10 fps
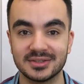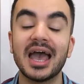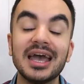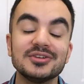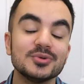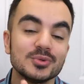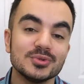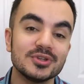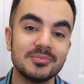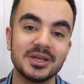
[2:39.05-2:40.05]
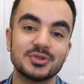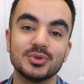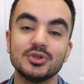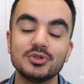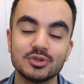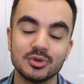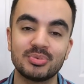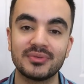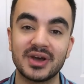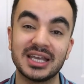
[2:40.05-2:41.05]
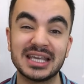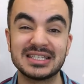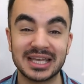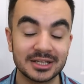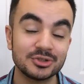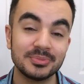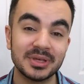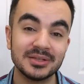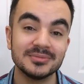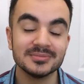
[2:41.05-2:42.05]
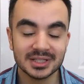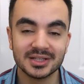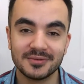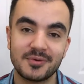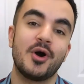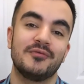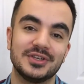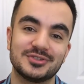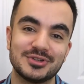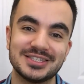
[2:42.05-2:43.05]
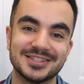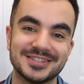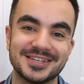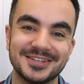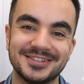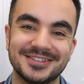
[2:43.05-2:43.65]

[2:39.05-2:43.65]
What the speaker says: And also make sure you do provide a sanitary bin, for obvious reasons.